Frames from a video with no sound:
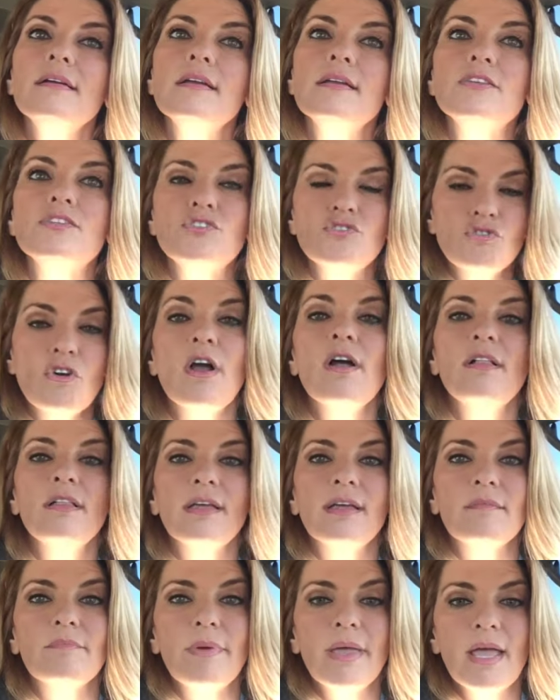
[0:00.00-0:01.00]
is
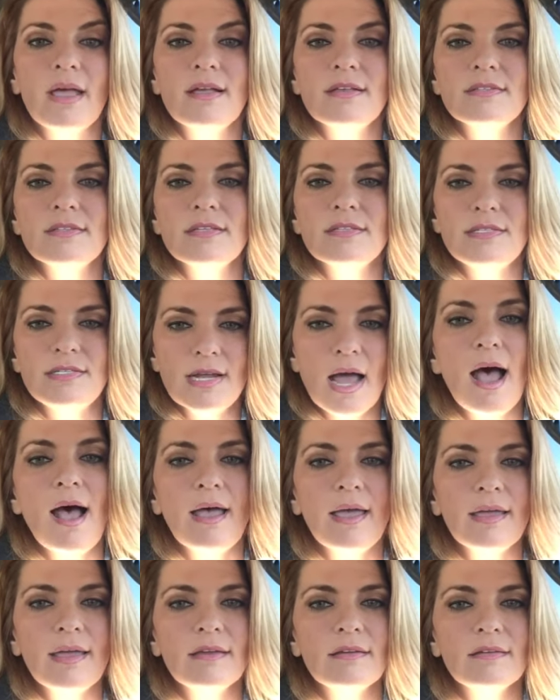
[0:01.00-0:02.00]
struggling because it's
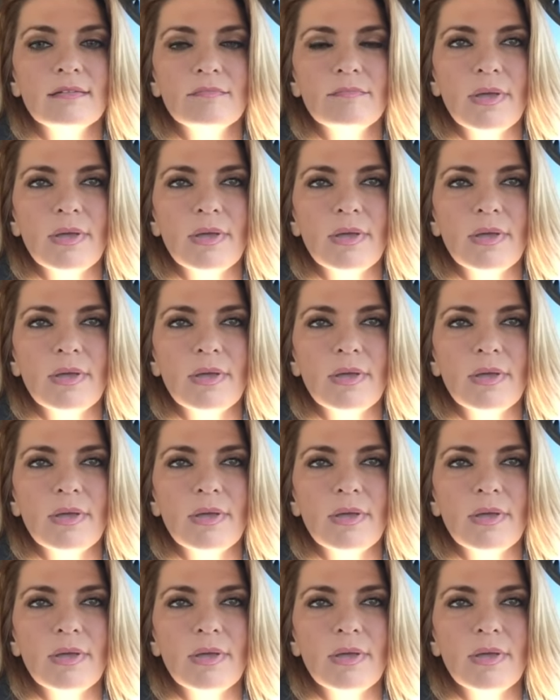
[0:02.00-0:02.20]
dying,